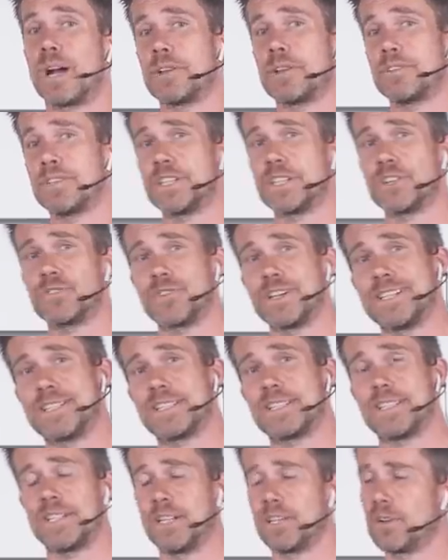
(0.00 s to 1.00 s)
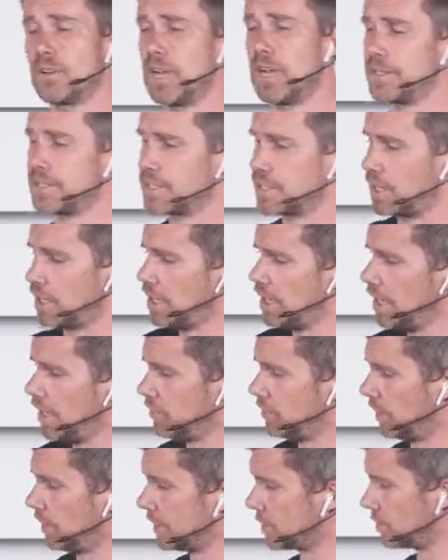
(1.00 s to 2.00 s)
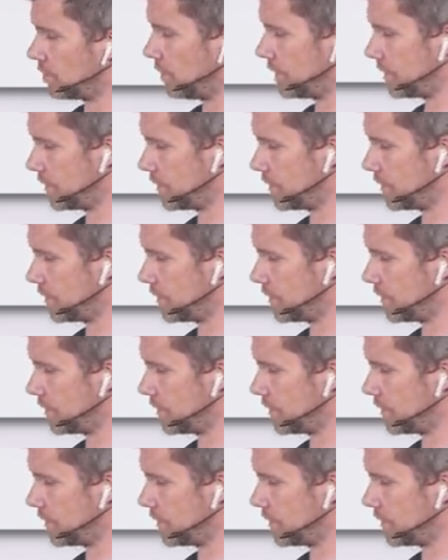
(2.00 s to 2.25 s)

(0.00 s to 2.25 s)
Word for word: 200 degrees centigrade. So nice